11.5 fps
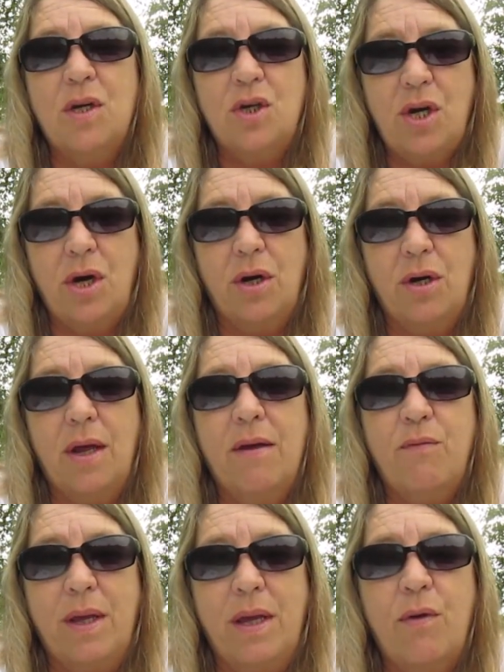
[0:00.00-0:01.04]
a shirt
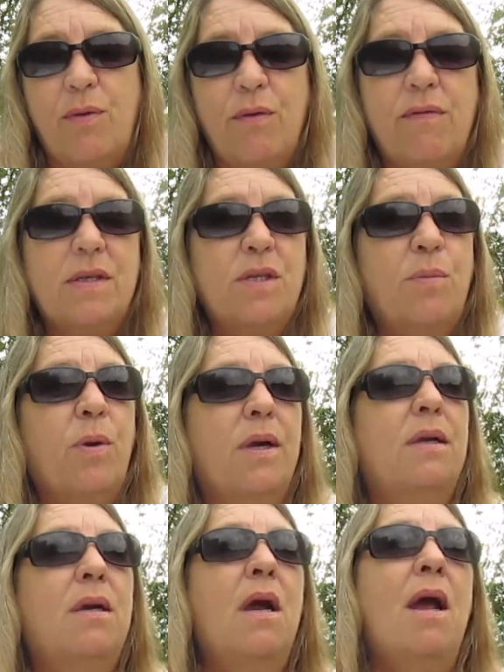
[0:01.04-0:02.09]
if we go through Vistaprint.